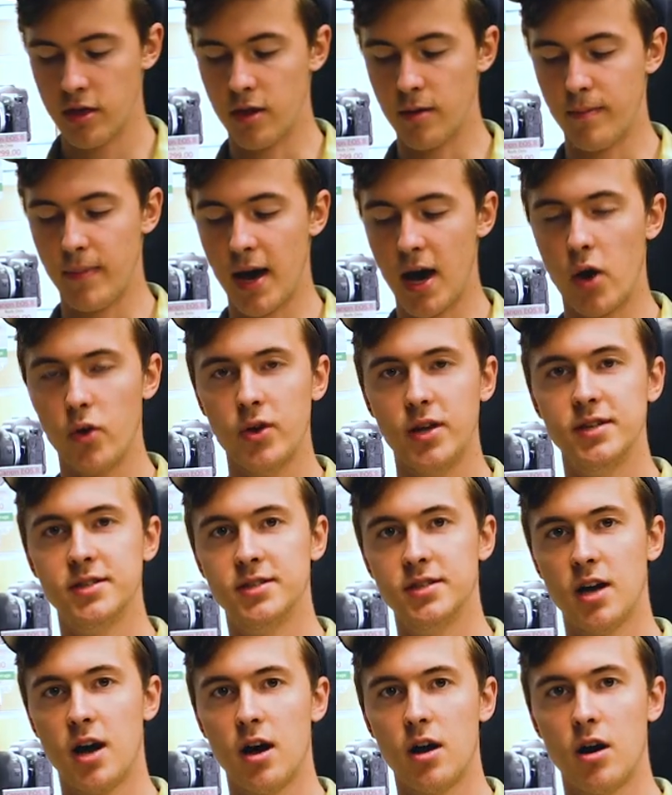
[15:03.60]
The mount
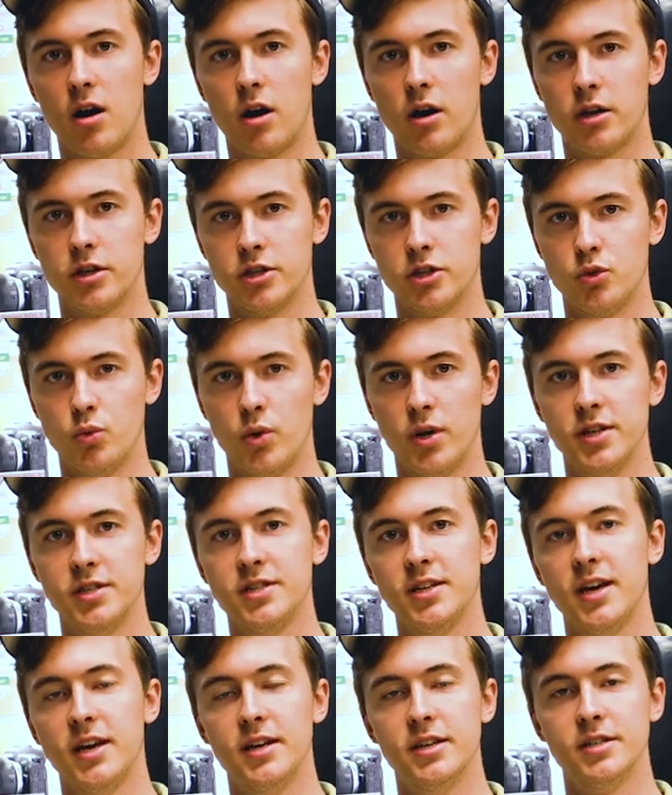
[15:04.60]
is not Arca
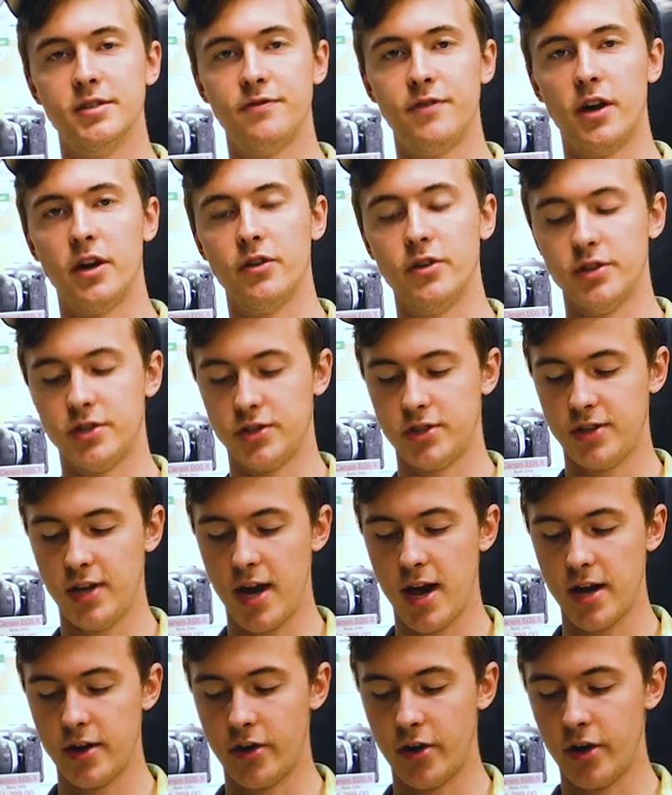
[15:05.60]
Swiss, it is fairly
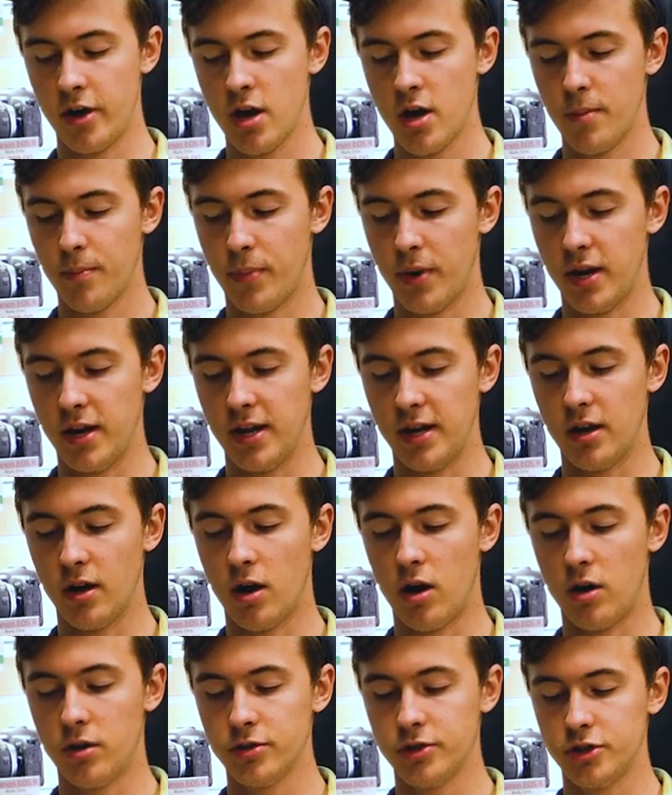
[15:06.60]
standard, but it
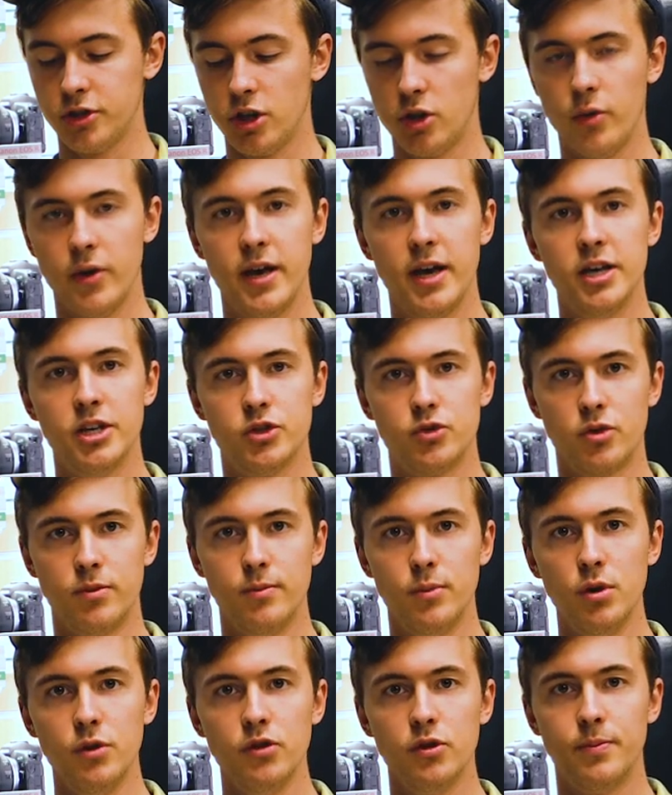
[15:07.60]
also is
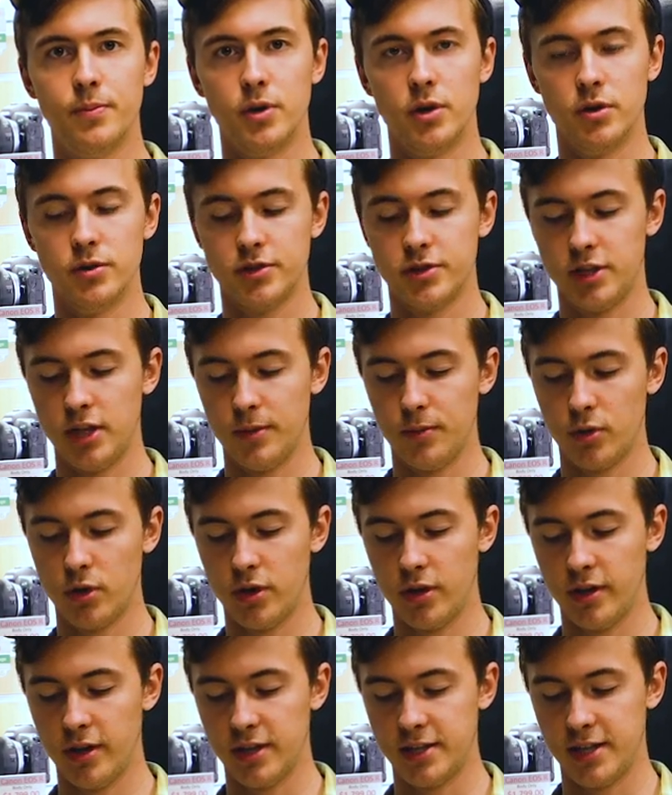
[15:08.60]
removable,
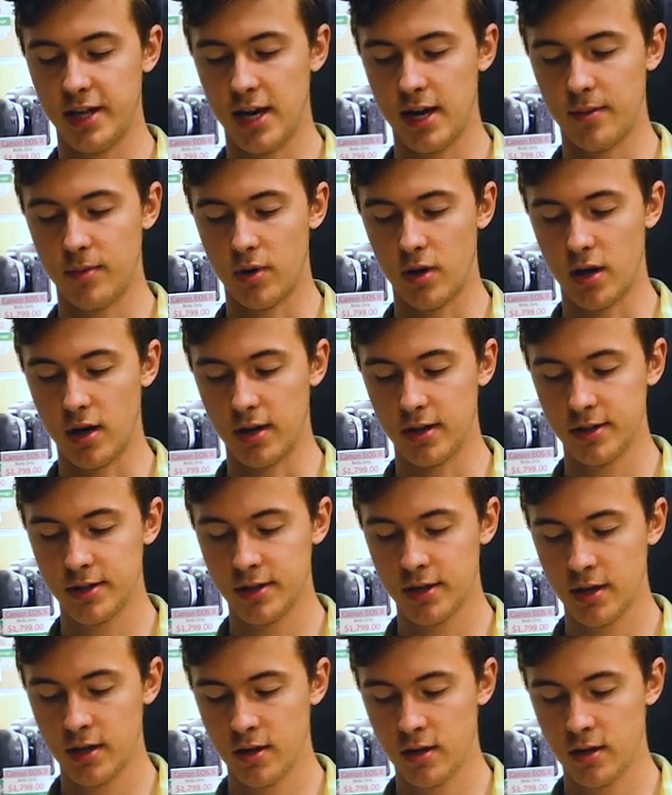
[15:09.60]
similar to the Tamrons